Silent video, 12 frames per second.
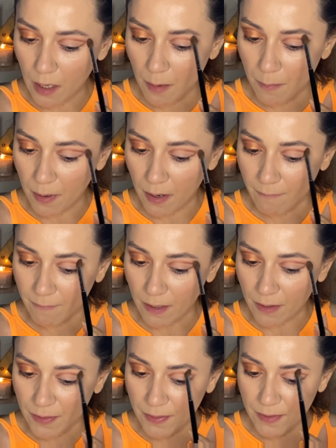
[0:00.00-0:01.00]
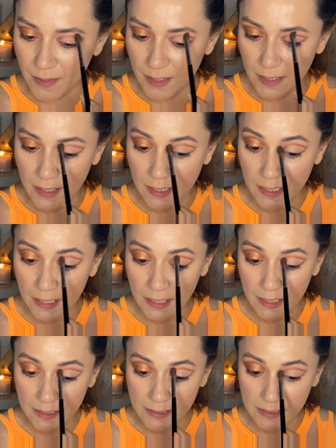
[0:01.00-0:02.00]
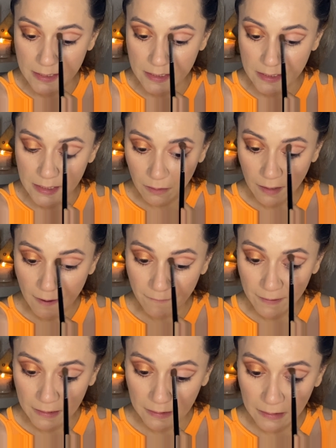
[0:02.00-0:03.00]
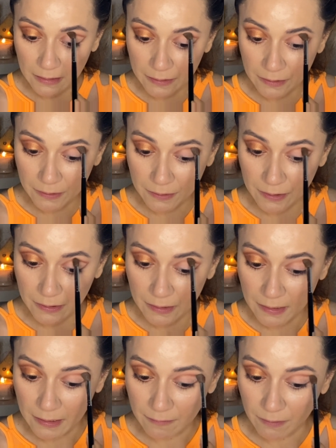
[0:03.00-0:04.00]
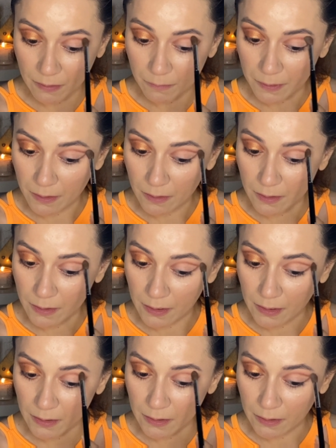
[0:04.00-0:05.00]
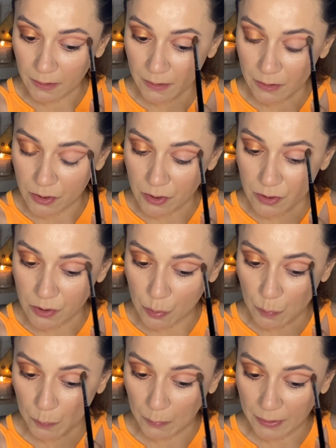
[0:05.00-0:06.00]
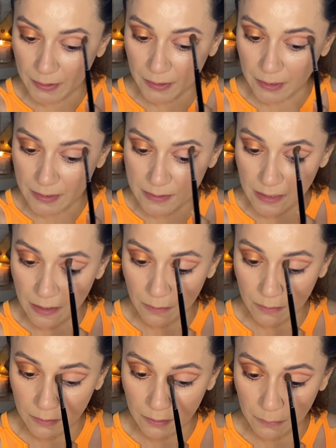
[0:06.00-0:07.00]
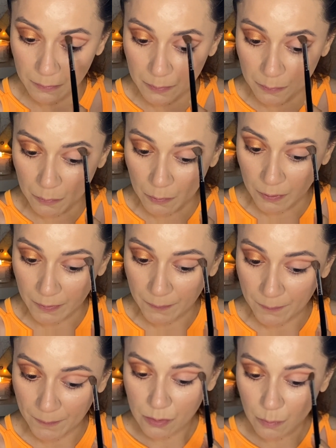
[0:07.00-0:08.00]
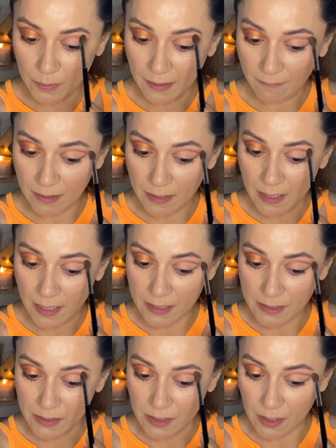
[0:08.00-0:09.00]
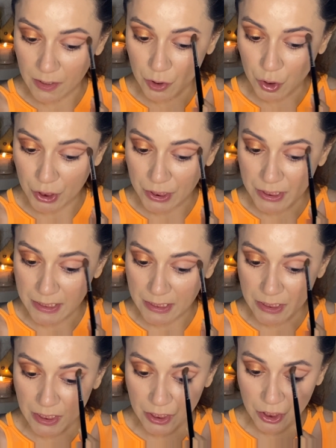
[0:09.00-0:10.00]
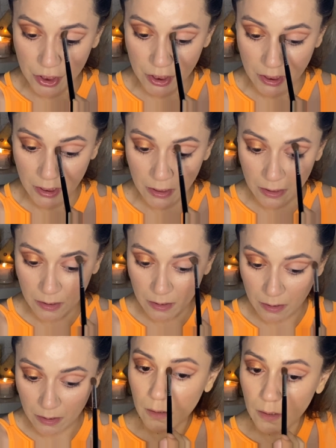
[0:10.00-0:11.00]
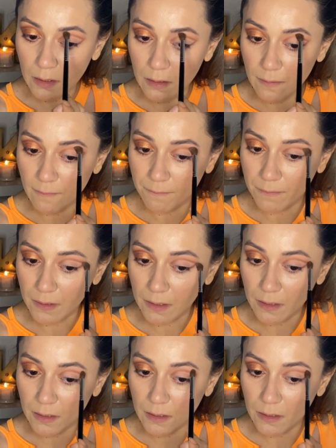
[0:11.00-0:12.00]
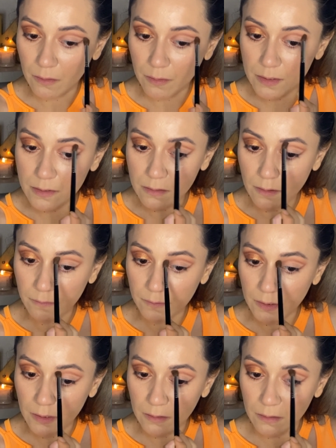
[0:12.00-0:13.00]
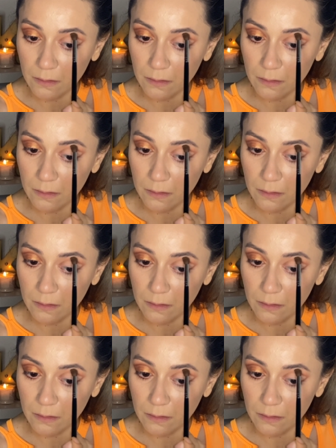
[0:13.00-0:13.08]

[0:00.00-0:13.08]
above this graphic liner thing that I have going on here, just to blend things out a little bit more. So we have a nice transition. Again, very softly.